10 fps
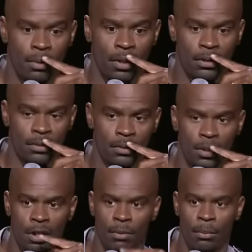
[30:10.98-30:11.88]
It'd be awesome.
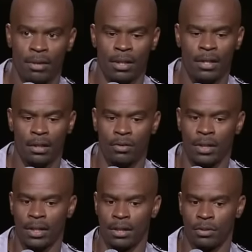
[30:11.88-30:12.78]
Yo, my man right here in the
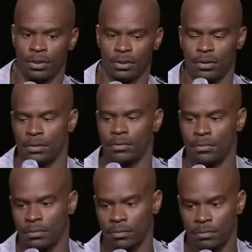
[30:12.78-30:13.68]
green got a question.
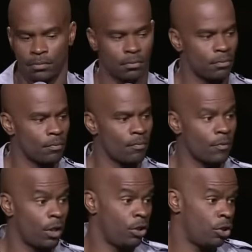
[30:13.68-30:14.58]

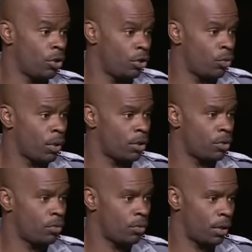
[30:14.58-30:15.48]
Are you, you, you're running
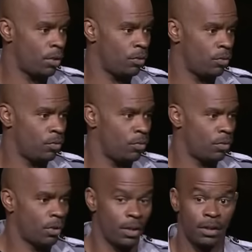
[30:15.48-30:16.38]
too, right? You, you,
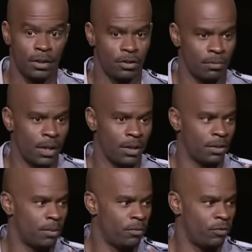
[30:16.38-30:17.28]
okay, there's some
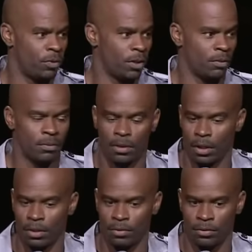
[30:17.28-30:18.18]
hands up if you want to get them.
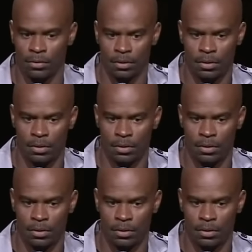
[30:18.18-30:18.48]
All right, cool.